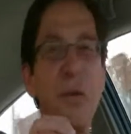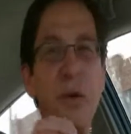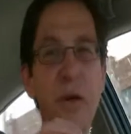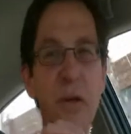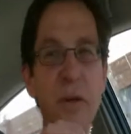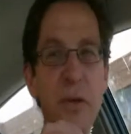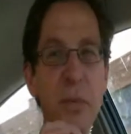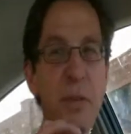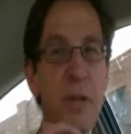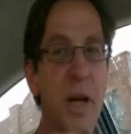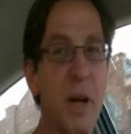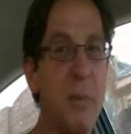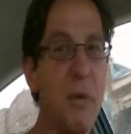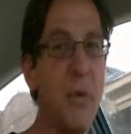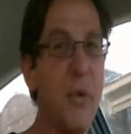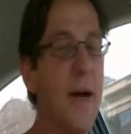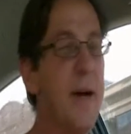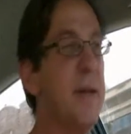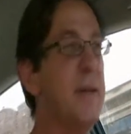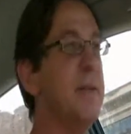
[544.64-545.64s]
difficult to become
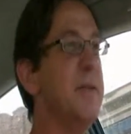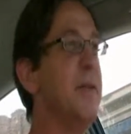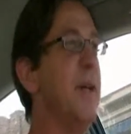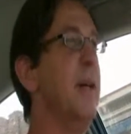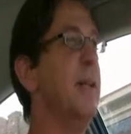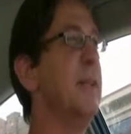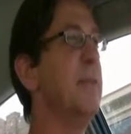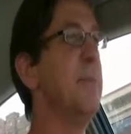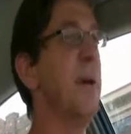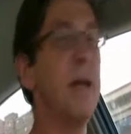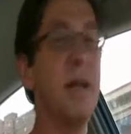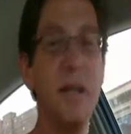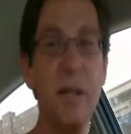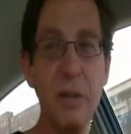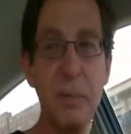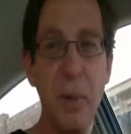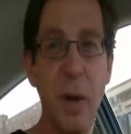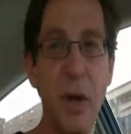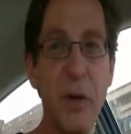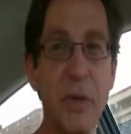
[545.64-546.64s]
aware of that, but it
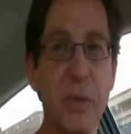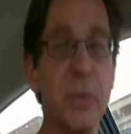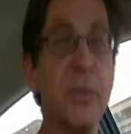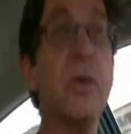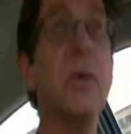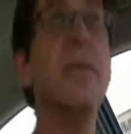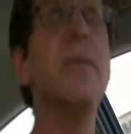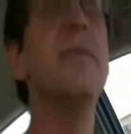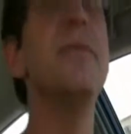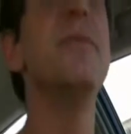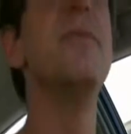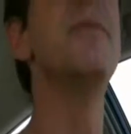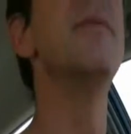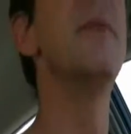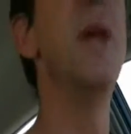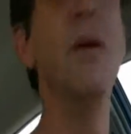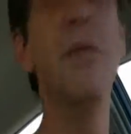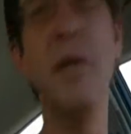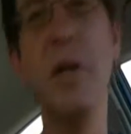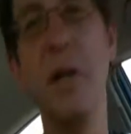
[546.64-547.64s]
is possible.
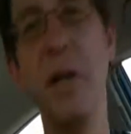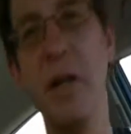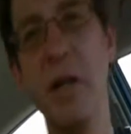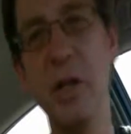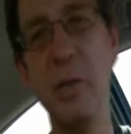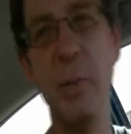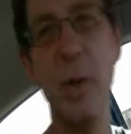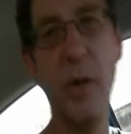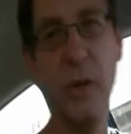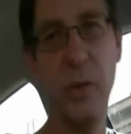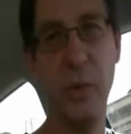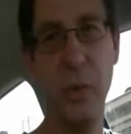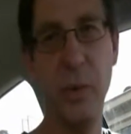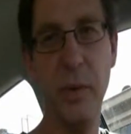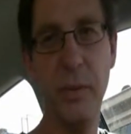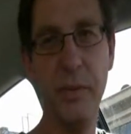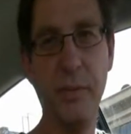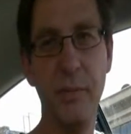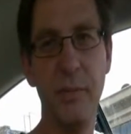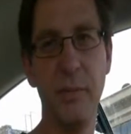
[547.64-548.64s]
Definitely it is possible.
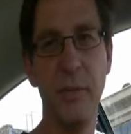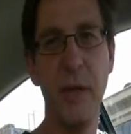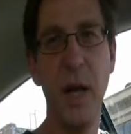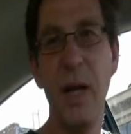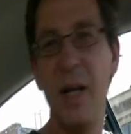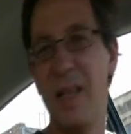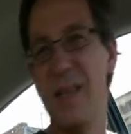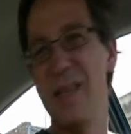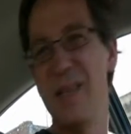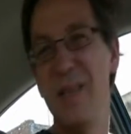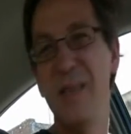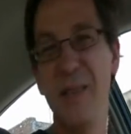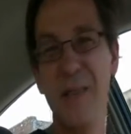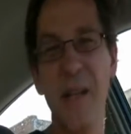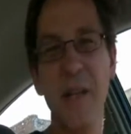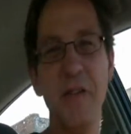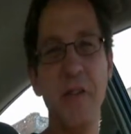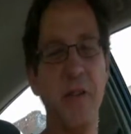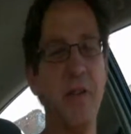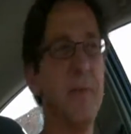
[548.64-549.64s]
And it is
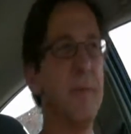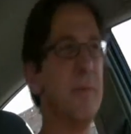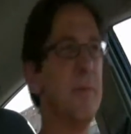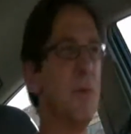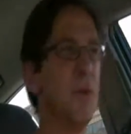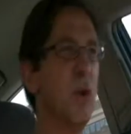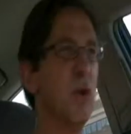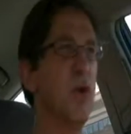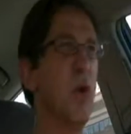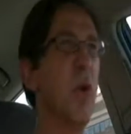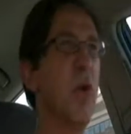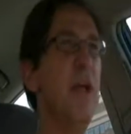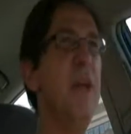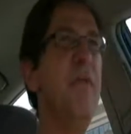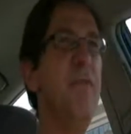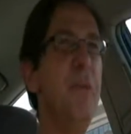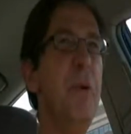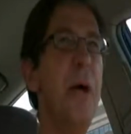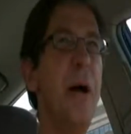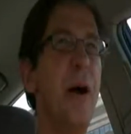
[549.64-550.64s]
essential. Because only
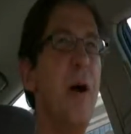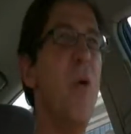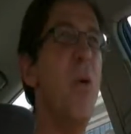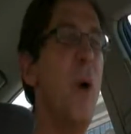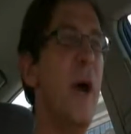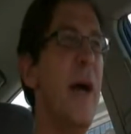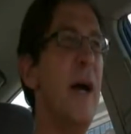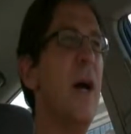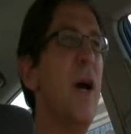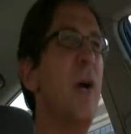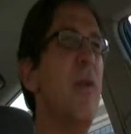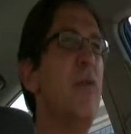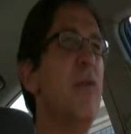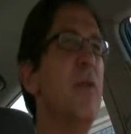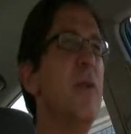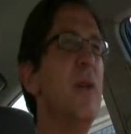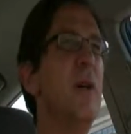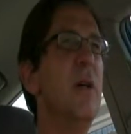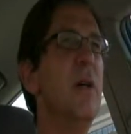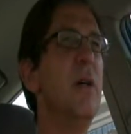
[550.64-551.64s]
if we are aware of,
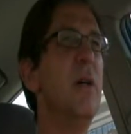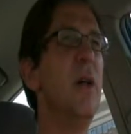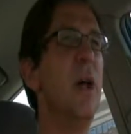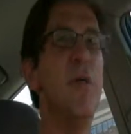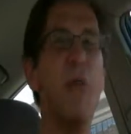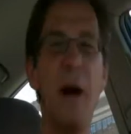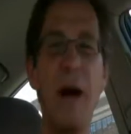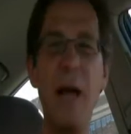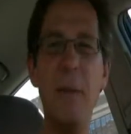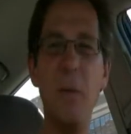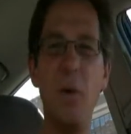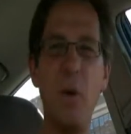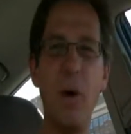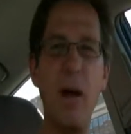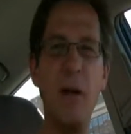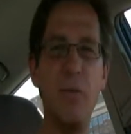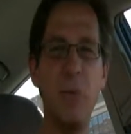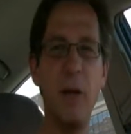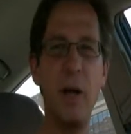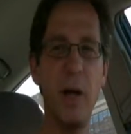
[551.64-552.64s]
if I'm
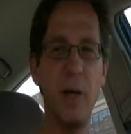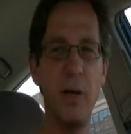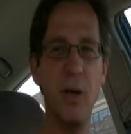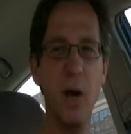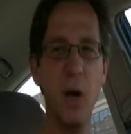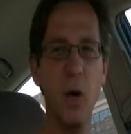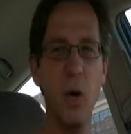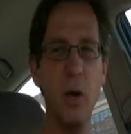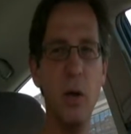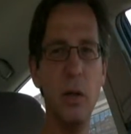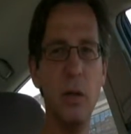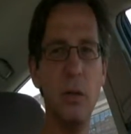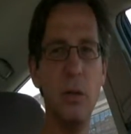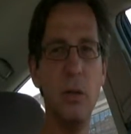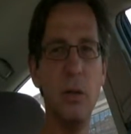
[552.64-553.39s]
aware of what I know,